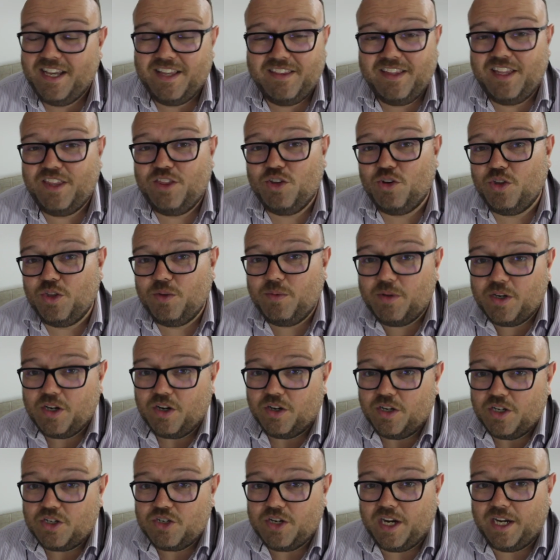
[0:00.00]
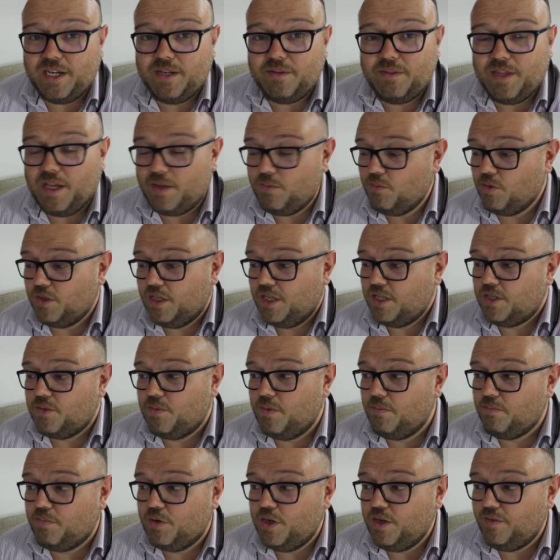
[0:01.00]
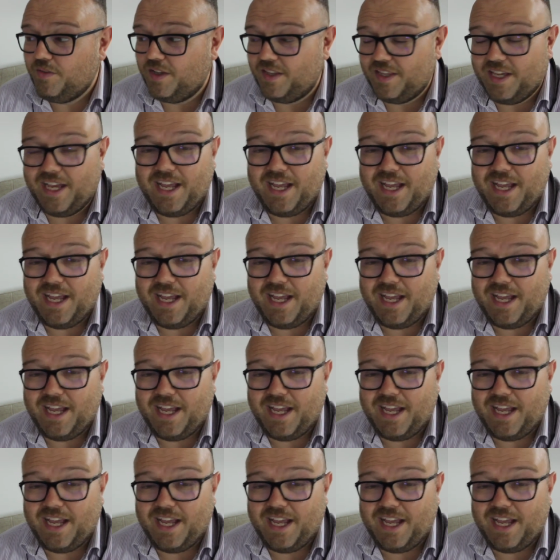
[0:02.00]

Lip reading: they thought they were going to try and they wanted to improve it.